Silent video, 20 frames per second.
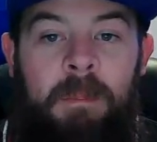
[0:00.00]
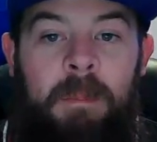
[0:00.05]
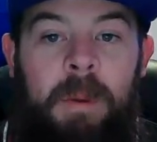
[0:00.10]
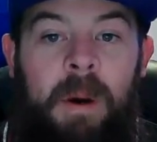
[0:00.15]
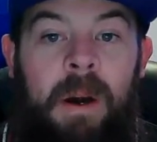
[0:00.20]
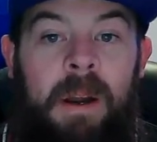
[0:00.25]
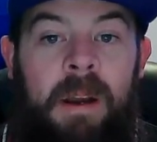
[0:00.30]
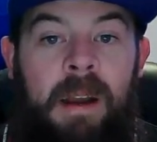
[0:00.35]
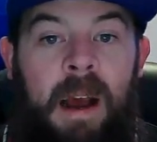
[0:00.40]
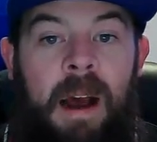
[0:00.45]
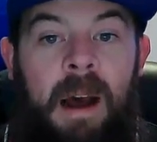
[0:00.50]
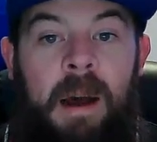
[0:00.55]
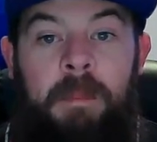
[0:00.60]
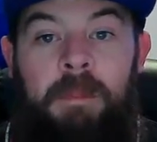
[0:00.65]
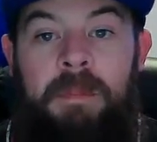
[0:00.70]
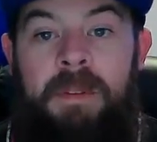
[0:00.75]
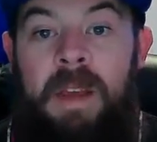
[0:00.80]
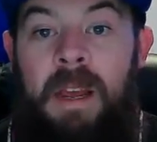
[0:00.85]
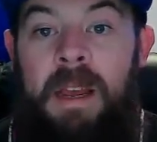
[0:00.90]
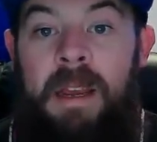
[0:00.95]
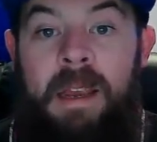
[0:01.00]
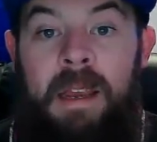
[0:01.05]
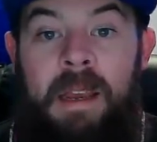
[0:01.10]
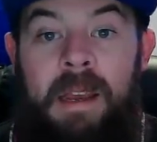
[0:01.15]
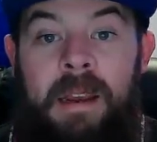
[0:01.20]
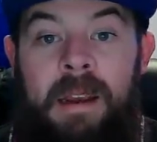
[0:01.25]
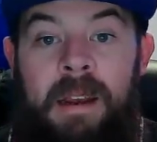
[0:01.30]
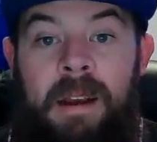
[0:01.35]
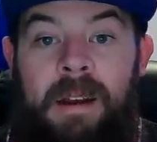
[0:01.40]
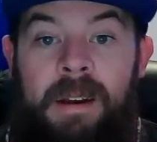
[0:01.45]
But I'm
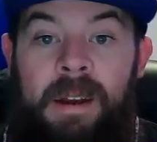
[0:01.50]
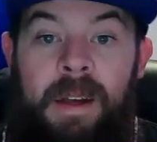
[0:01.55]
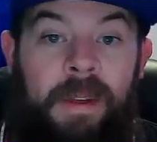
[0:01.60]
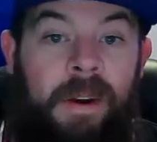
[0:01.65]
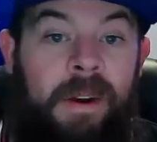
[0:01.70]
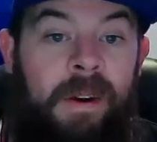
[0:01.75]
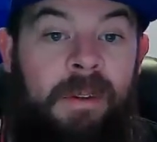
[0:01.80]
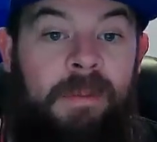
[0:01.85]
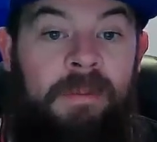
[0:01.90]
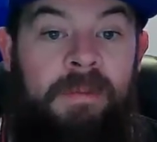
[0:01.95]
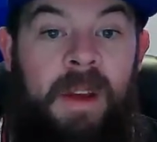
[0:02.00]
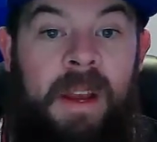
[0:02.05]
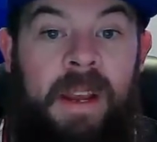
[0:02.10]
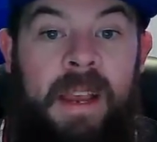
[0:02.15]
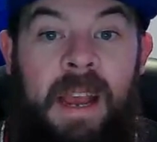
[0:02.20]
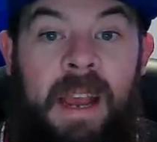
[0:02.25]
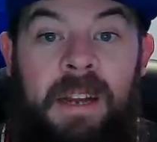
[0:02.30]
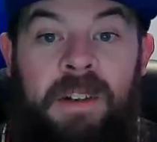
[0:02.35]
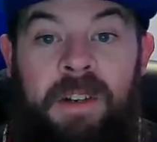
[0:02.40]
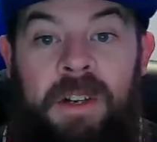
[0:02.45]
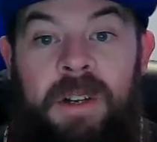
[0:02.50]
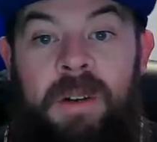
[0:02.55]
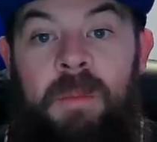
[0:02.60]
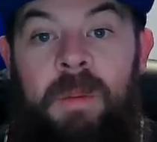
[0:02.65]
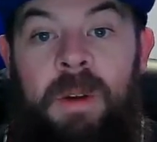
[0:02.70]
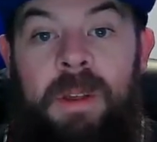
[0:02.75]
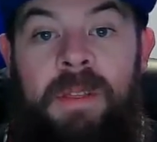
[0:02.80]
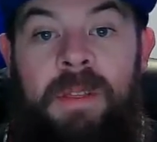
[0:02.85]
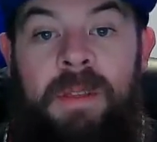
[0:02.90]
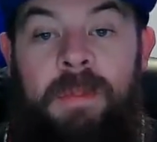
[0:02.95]
taking another vacation
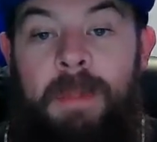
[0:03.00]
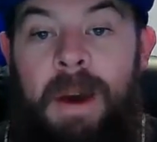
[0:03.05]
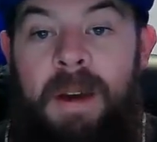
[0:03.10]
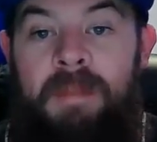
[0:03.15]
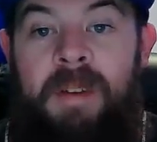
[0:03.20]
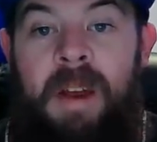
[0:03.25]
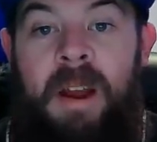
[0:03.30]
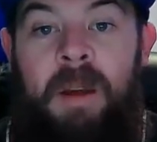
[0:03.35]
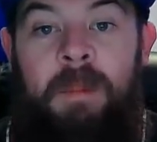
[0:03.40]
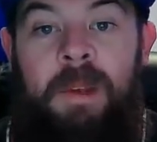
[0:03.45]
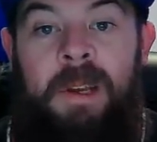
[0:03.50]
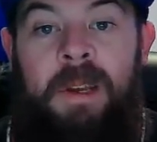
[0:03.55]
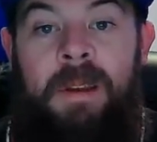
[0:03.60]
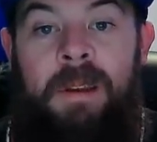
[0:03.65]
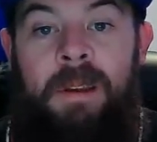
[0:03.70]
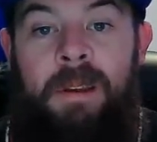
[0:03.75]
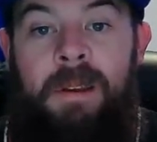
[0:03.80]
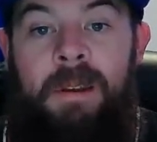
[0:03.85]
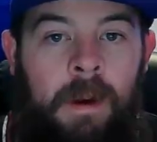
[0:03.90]
with my family.